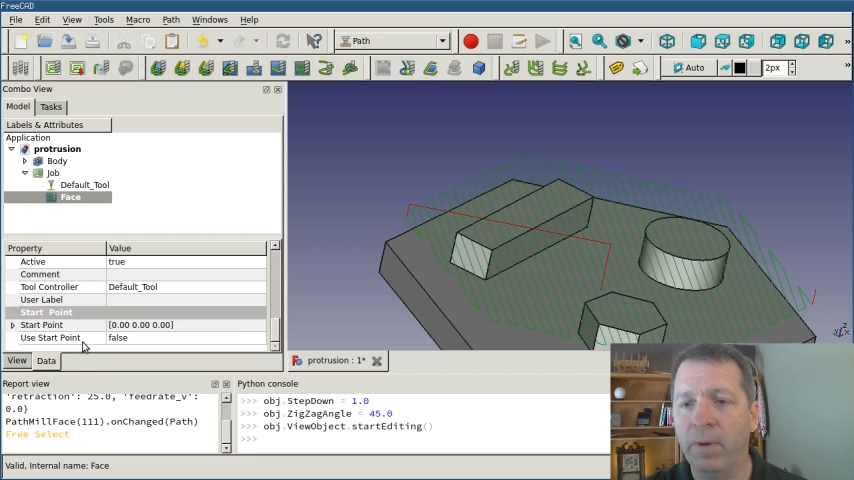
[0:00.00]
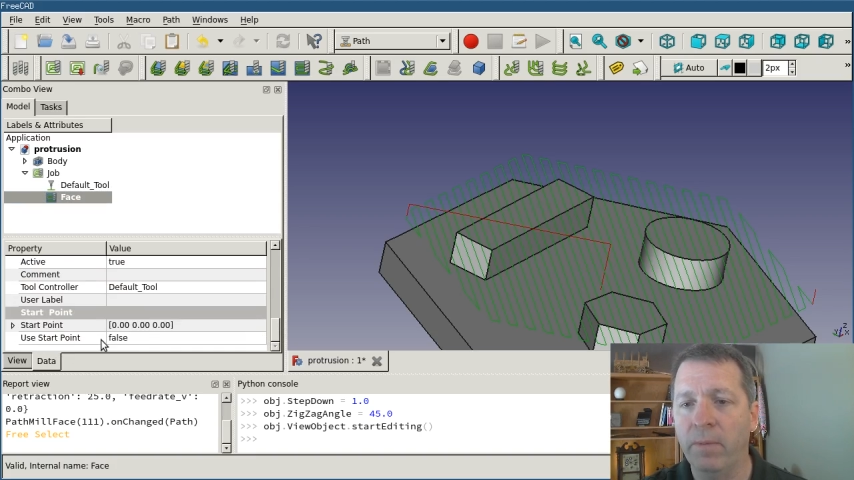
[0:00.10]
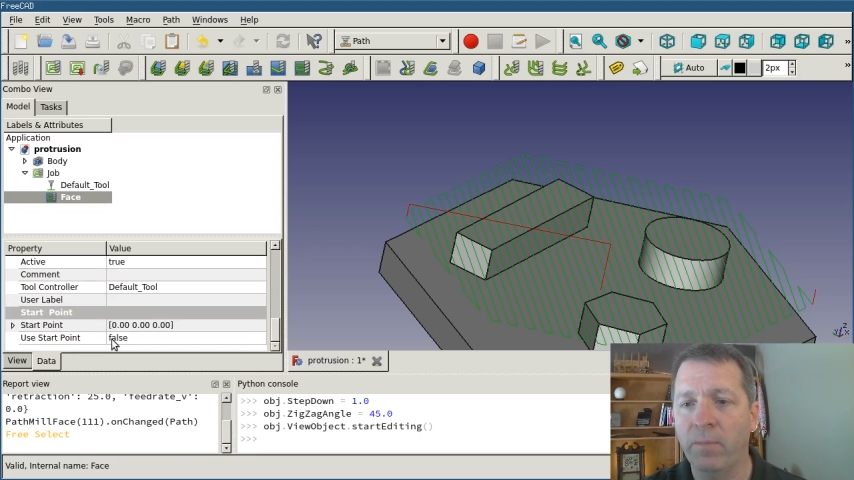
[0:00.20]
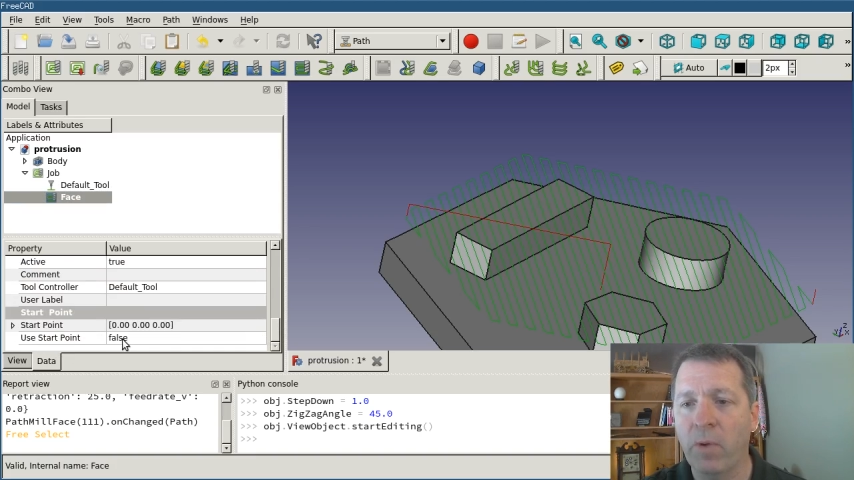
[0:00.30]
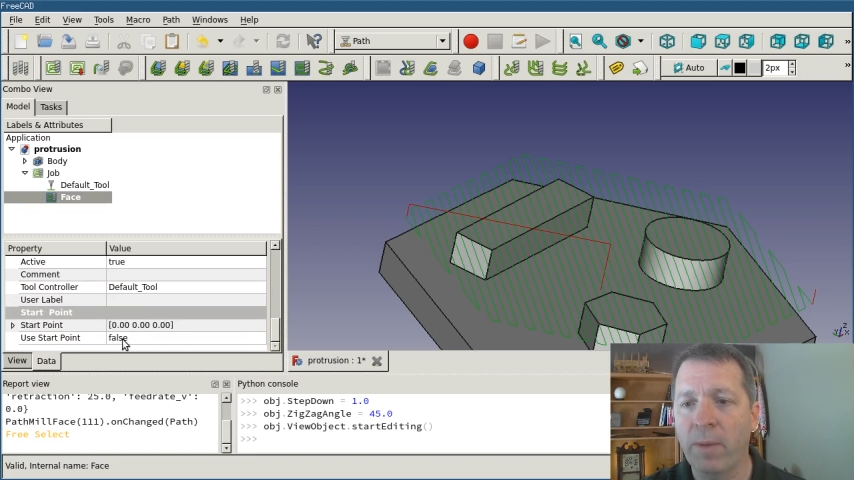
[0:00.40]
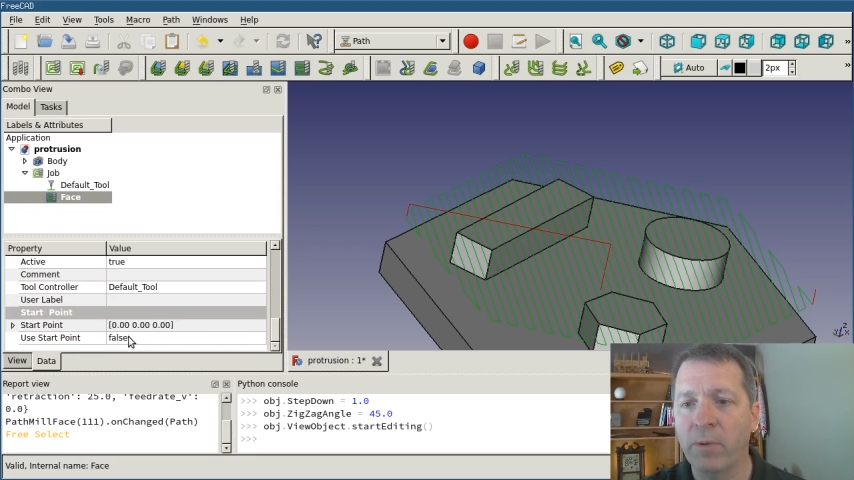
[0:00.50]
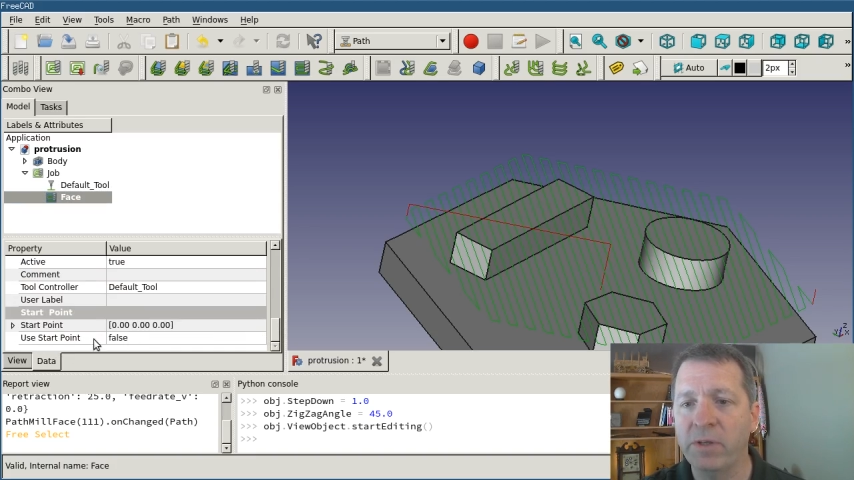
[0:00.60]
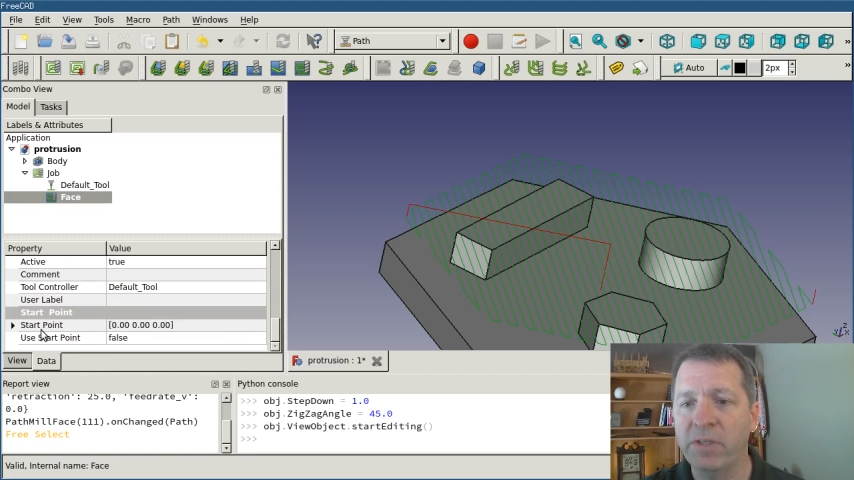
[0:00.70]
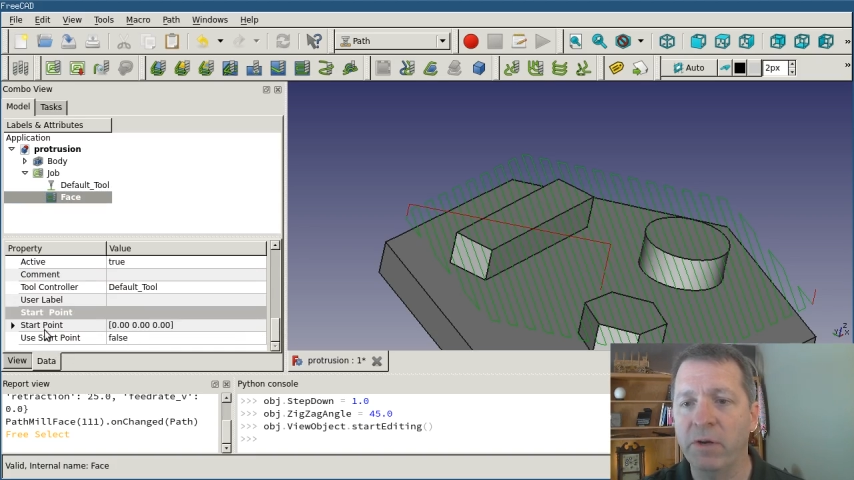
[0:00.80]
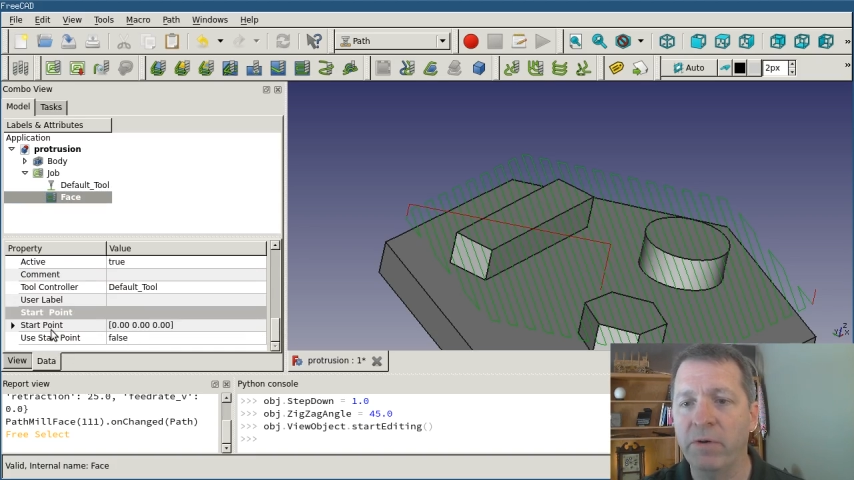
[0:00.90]

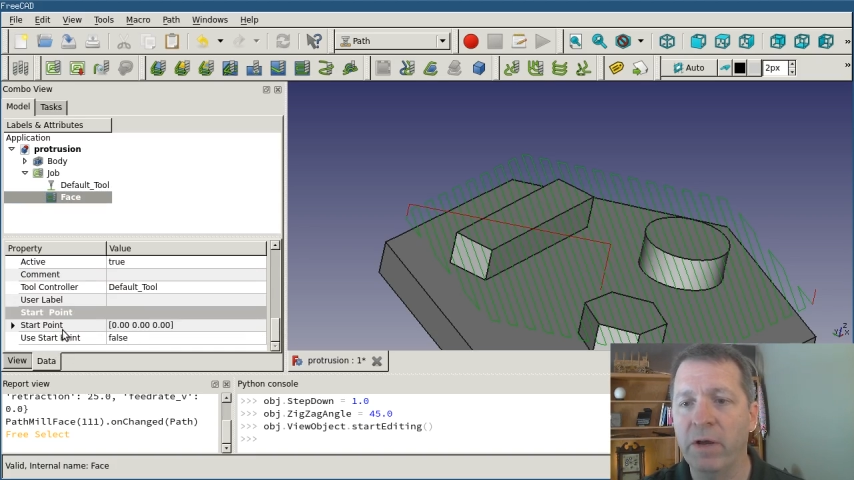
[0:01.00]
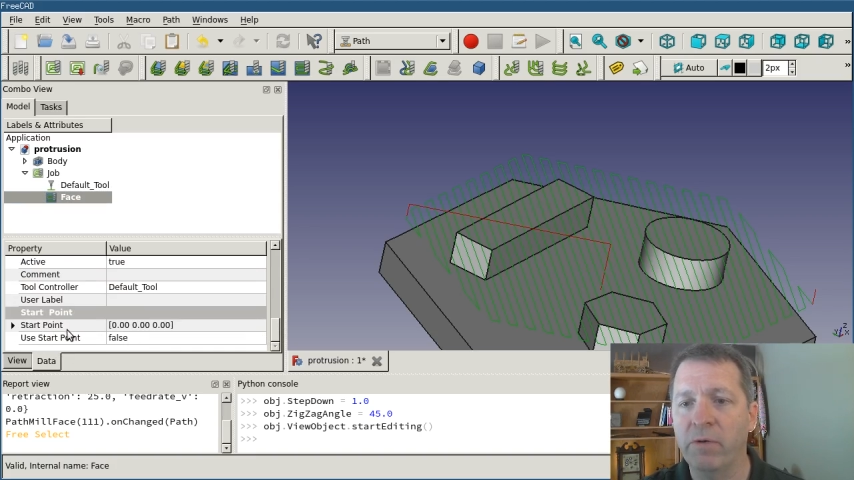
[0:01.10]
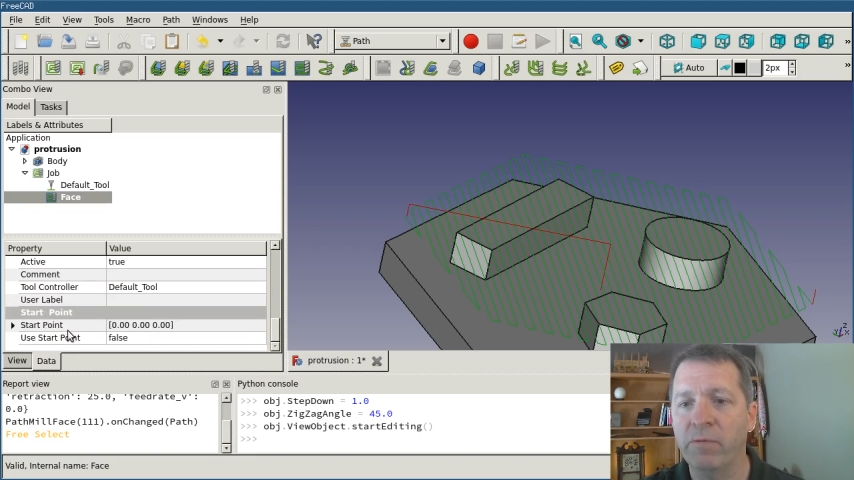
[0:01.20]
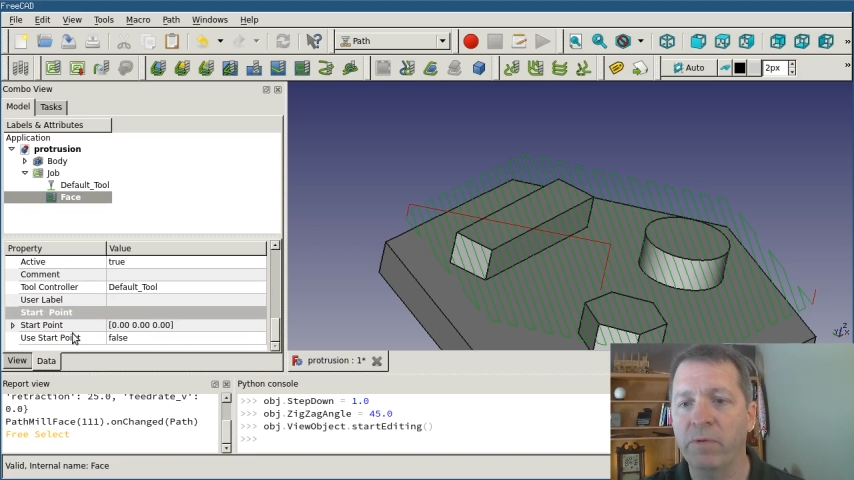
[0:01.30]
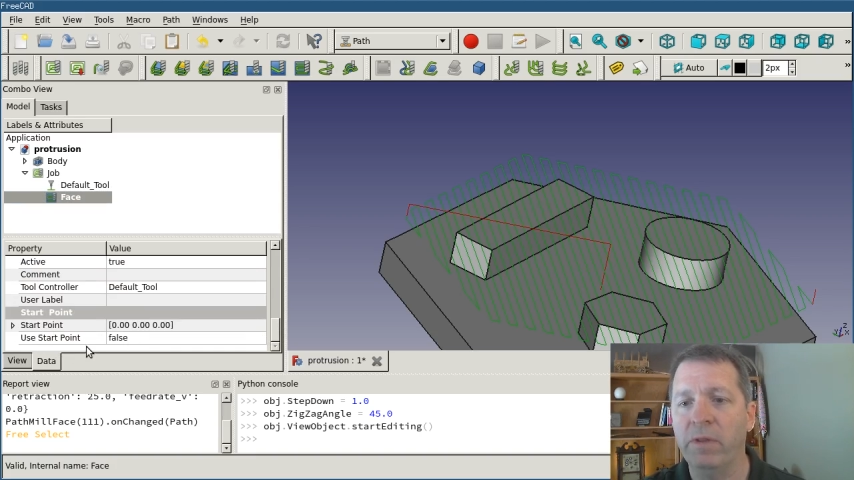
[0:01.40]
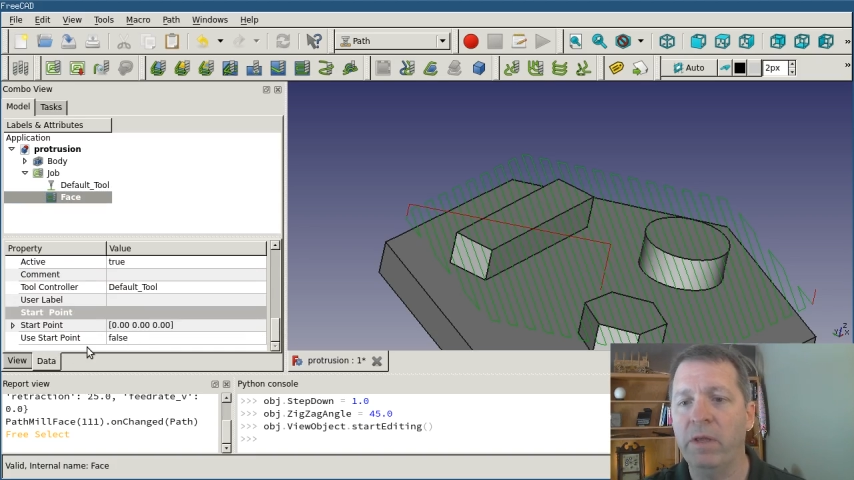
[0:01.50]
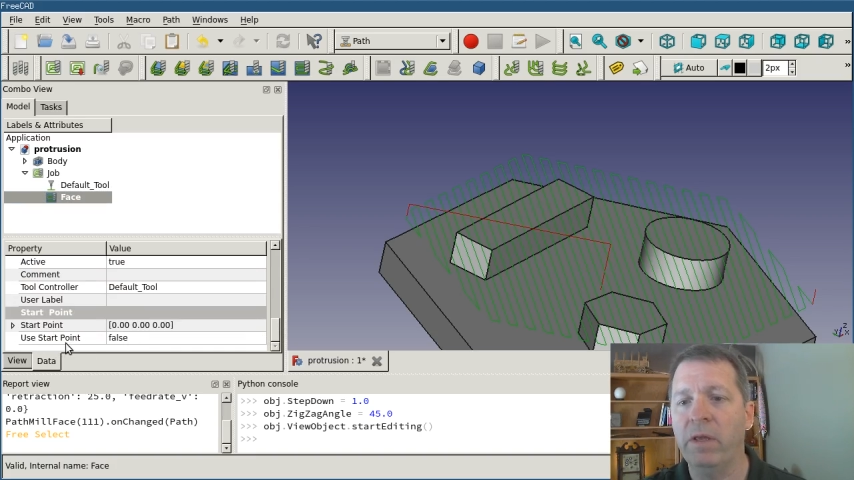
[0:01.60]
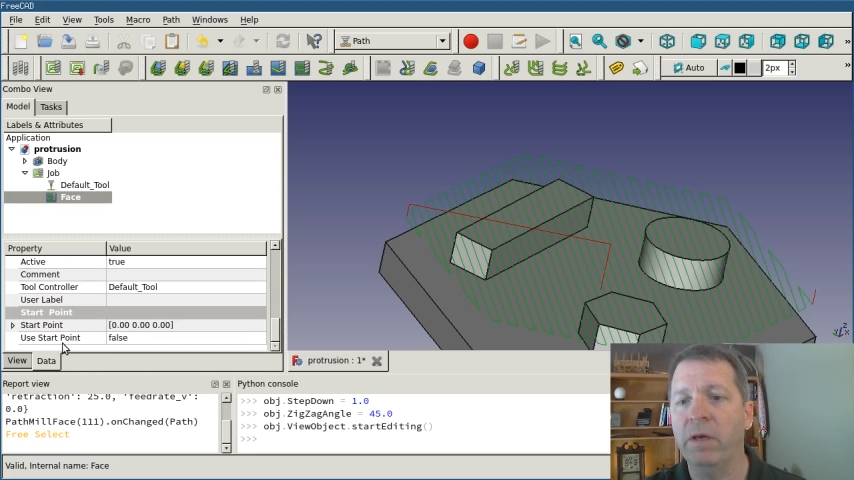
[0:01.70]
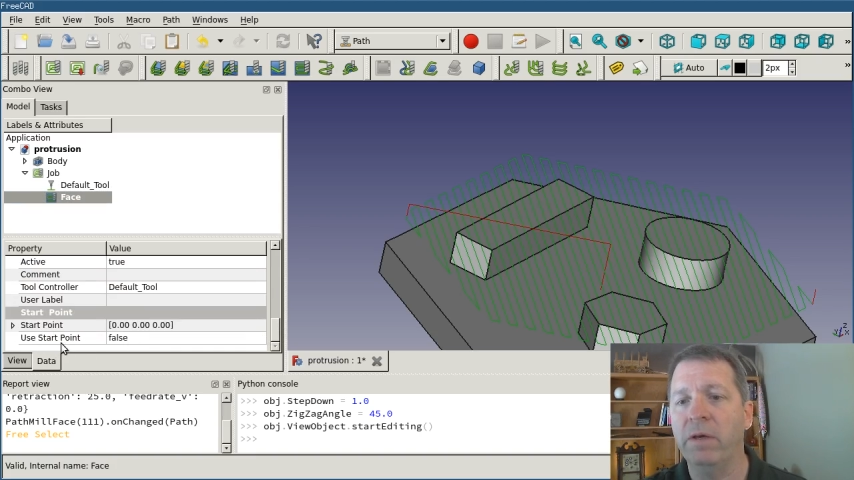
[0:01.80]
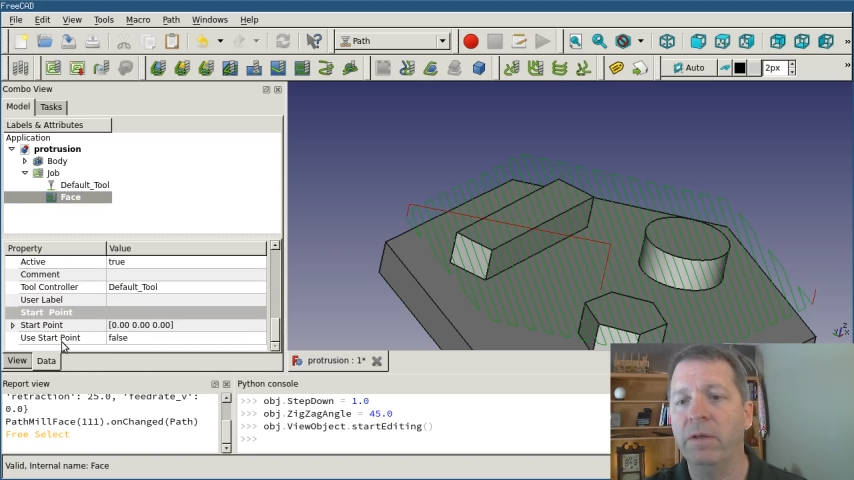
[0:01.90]
properties here now for
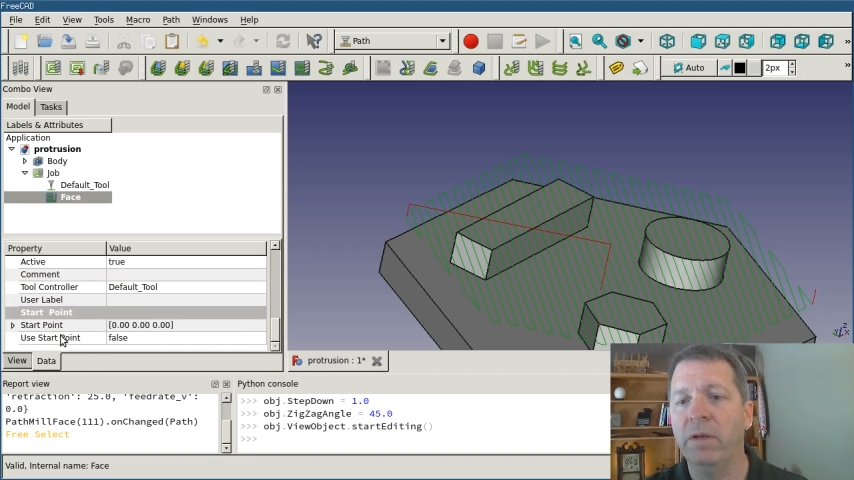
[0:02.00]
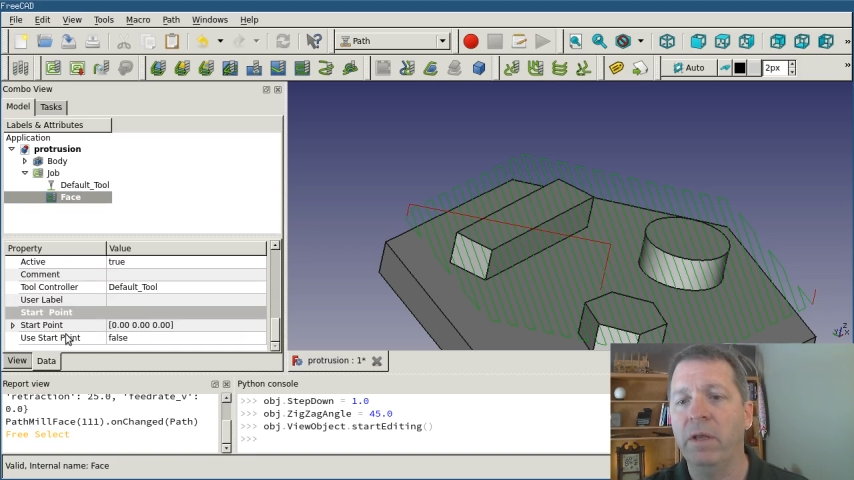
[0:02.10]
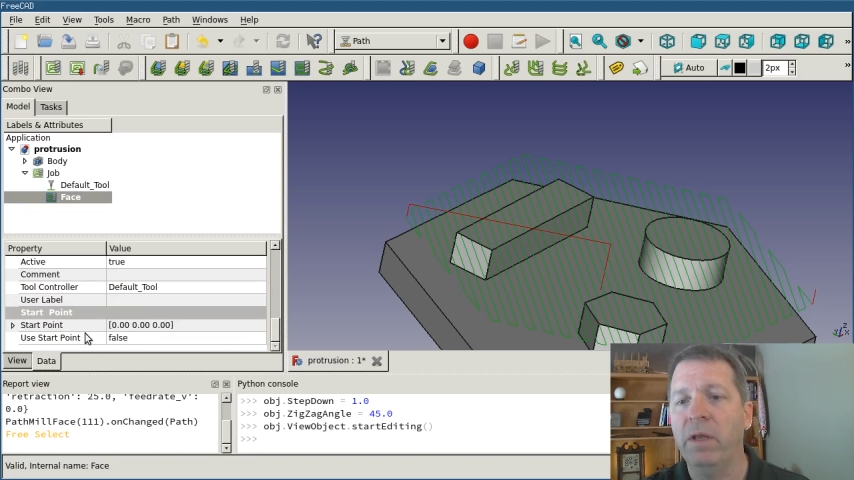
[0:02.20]
the